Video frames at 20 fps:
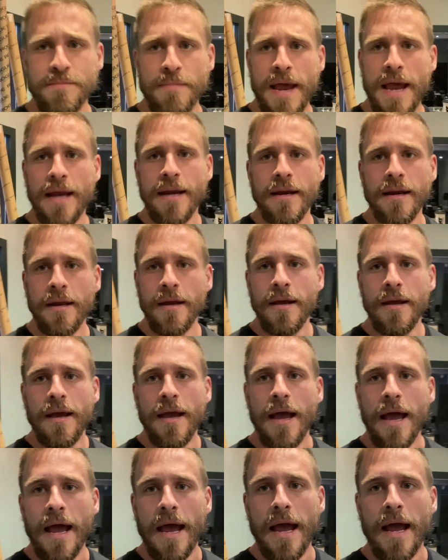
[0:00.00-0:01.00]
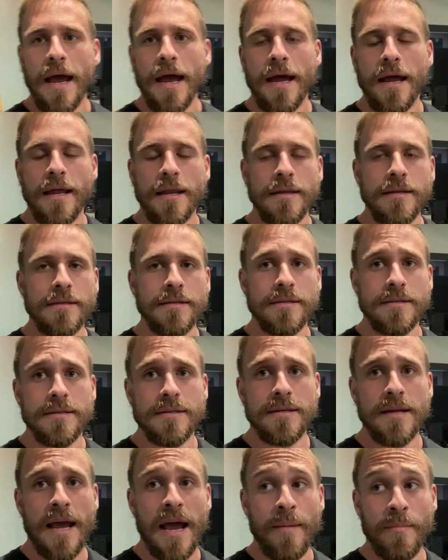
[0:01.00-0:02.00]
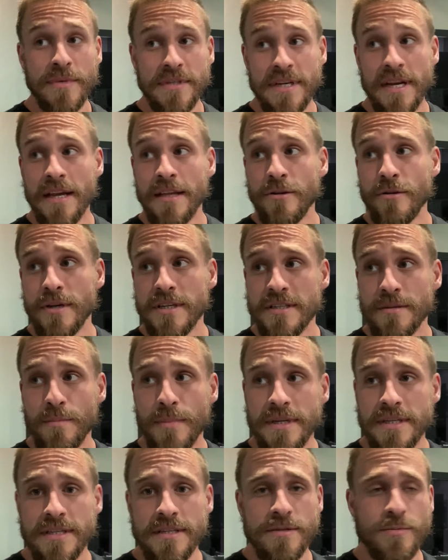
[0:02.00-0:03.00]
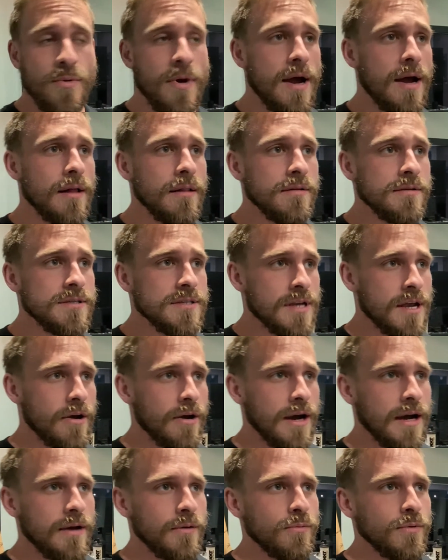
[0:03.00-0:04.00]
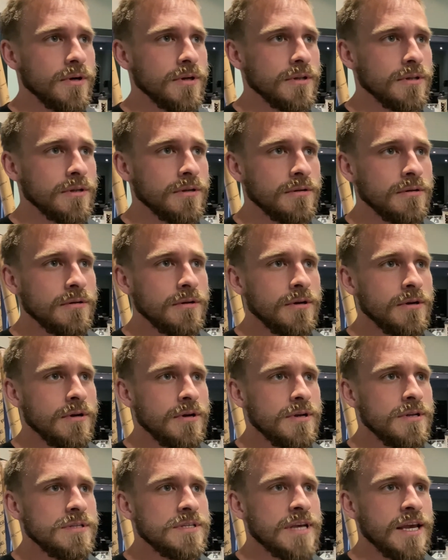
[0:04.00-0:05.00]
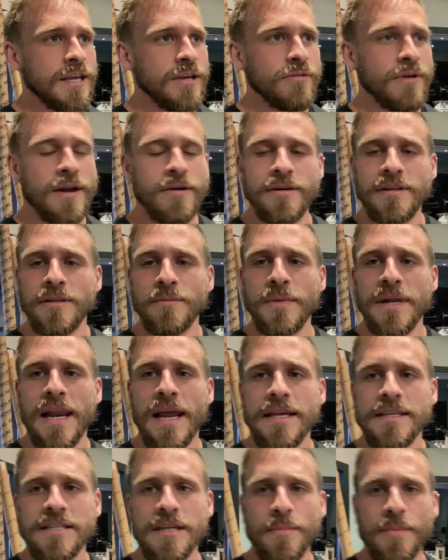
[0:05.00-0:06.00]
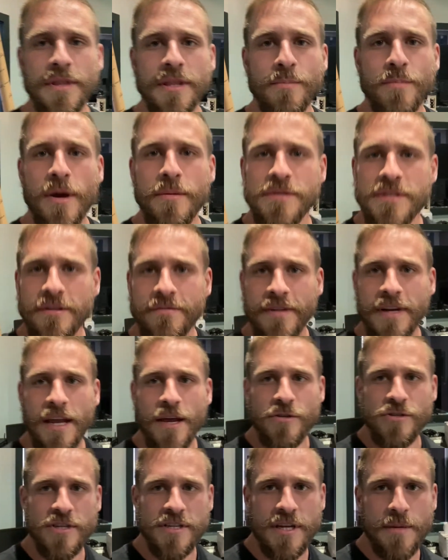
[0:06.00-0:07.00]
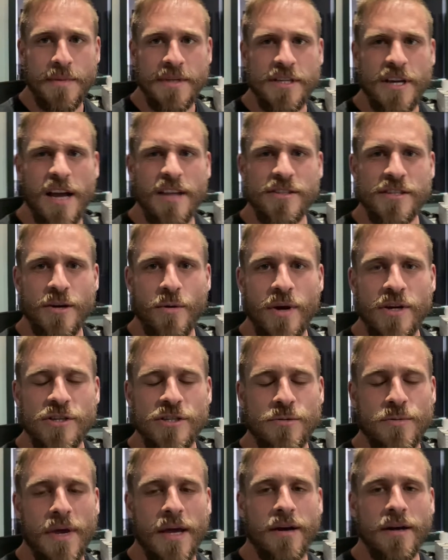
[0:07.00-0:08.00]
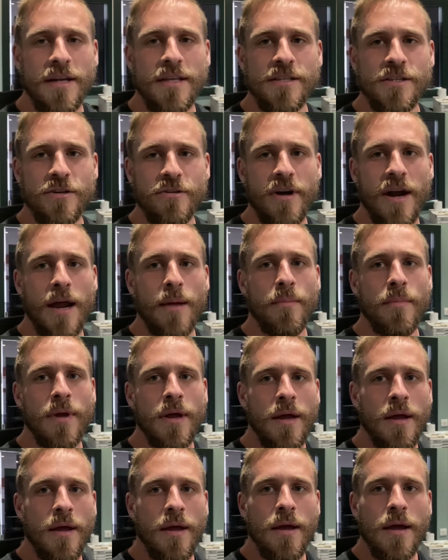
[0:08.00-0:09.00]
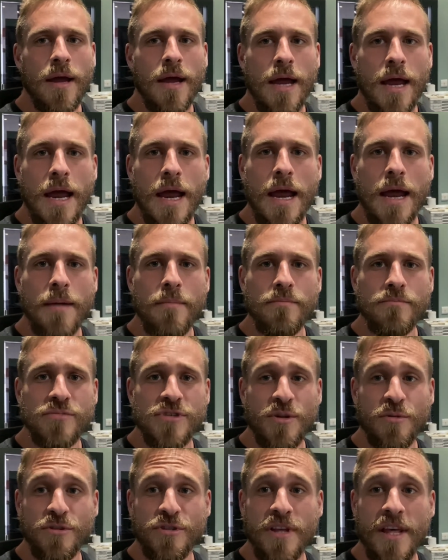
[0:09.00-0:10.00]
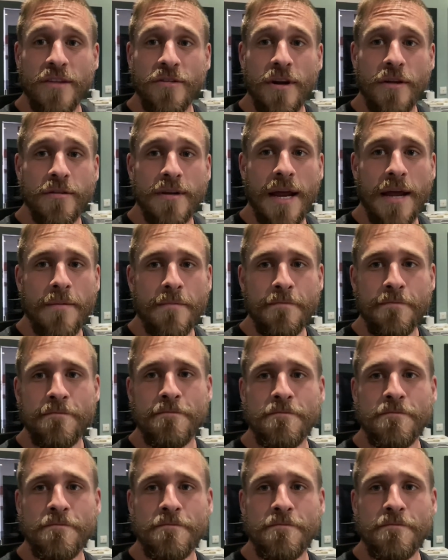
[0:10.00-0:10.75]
Meg, and Amber's here doing some bits as well. So I will take you around a little bit later, but the purpose of the video is just going to be to answer questions we had on Instagram. So we'll do that throughout the day.